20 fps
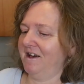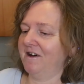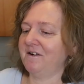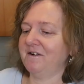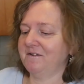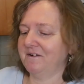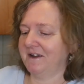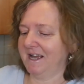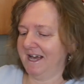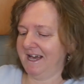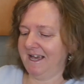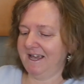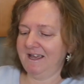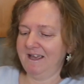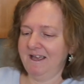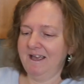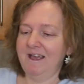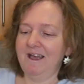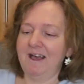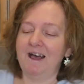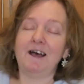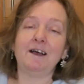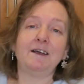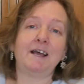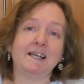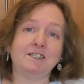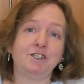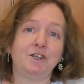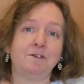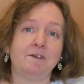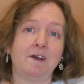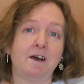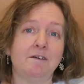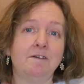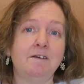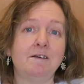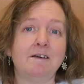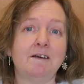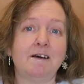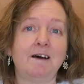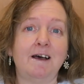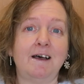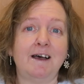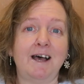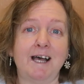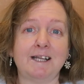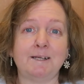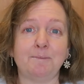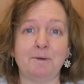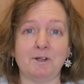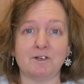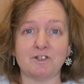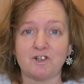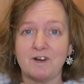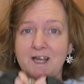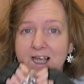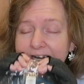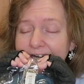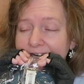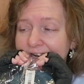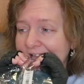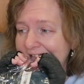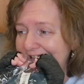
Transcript: Okay, as you know, I had a block drain.